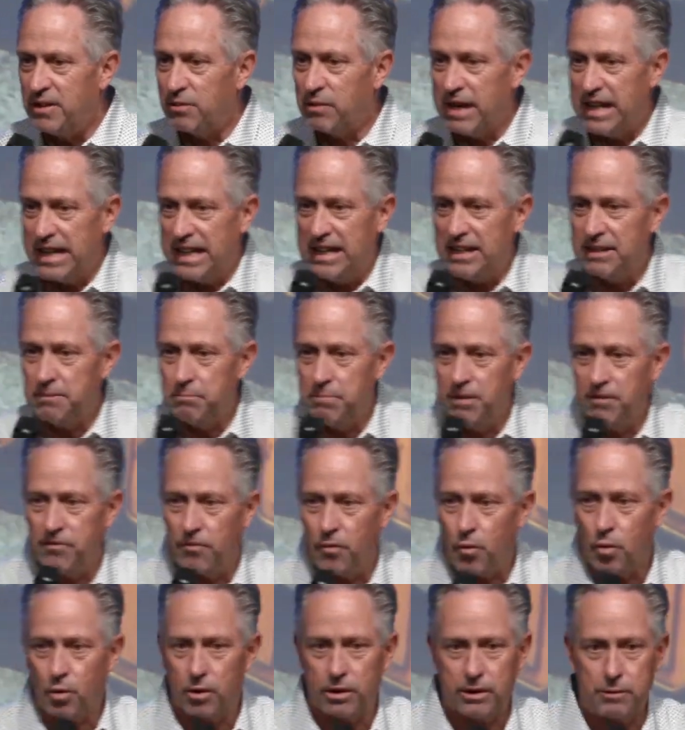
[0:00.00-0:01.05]
were eating
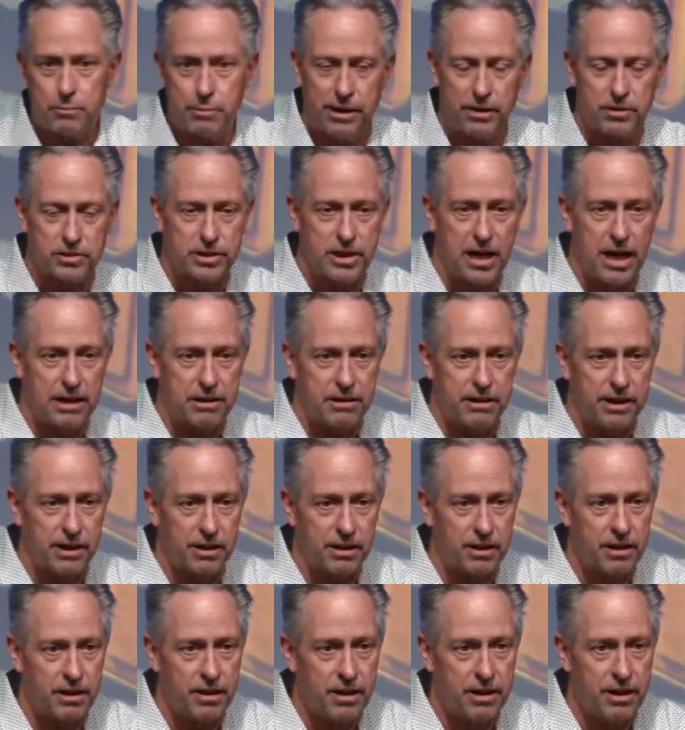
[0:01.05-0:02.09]
before everybody else got
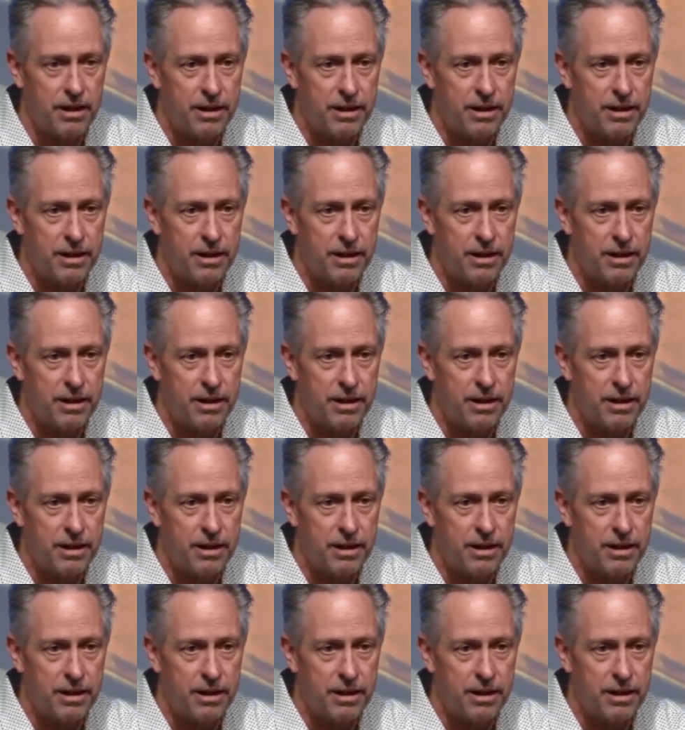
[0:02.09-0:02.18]
there.